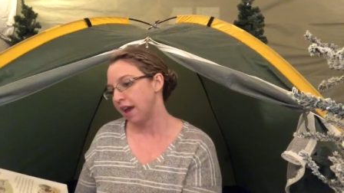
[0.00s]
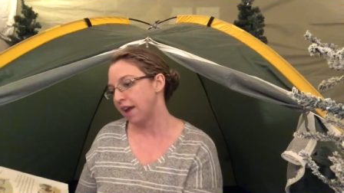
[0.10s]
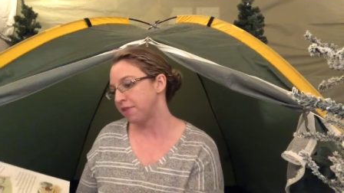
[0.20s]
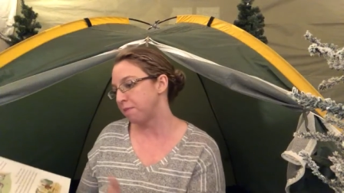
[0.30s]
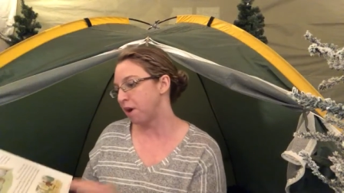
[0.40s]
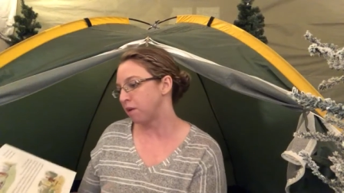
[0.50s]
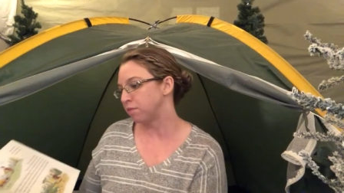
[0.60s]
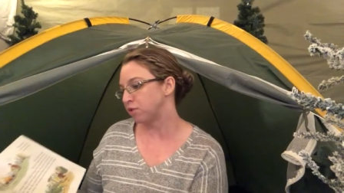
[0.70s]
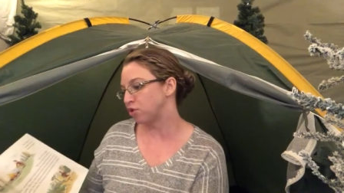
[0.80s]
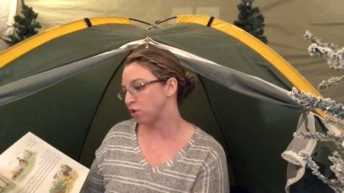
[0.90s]
At the
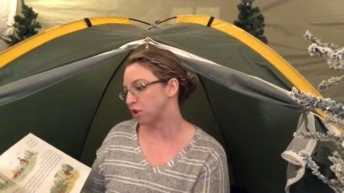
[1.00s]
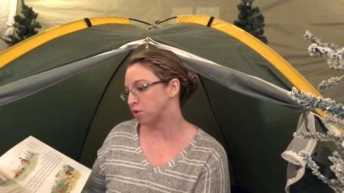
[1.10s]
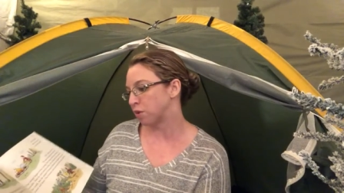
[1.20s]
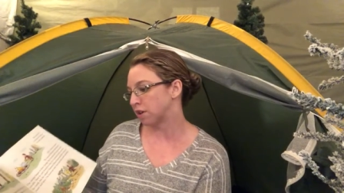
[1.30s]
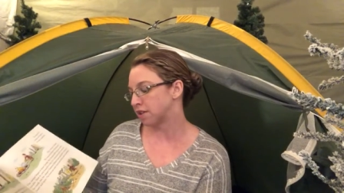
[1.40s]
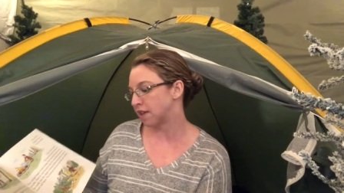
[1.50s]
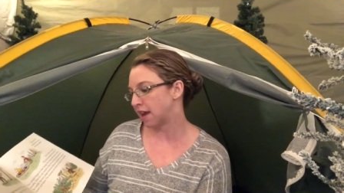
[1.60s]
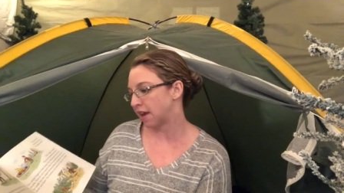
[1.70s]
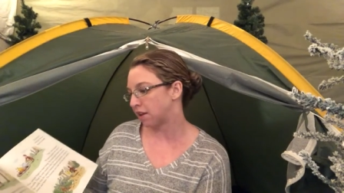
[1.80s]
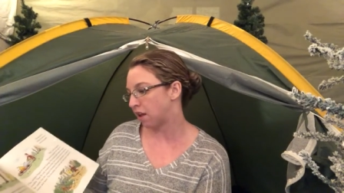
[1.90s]
pump, George worked the
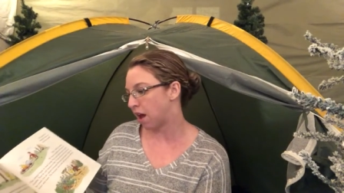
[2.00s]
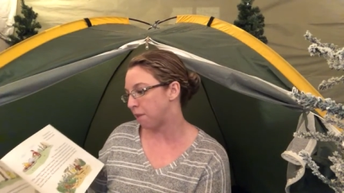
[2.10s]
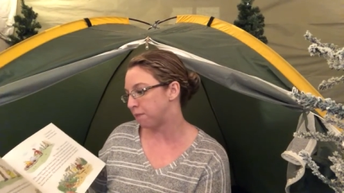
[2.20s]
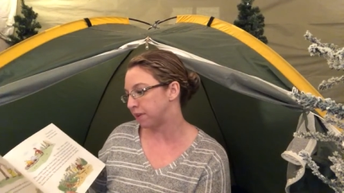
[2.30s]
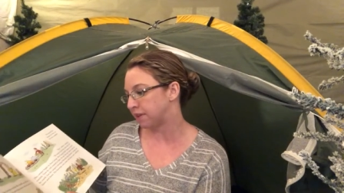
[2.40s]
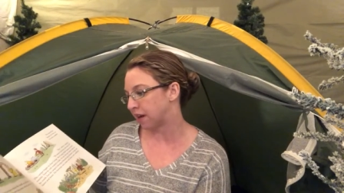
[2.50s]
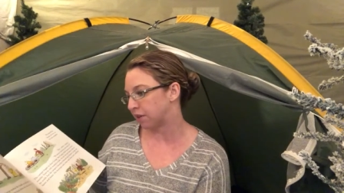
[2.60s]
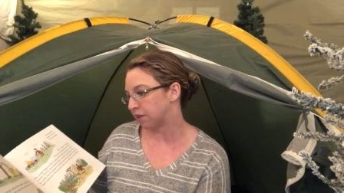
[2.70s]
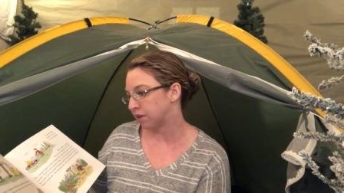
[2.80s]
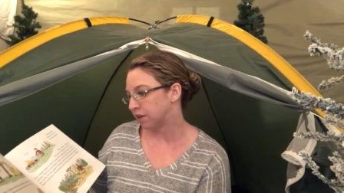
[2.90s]
handle up and down.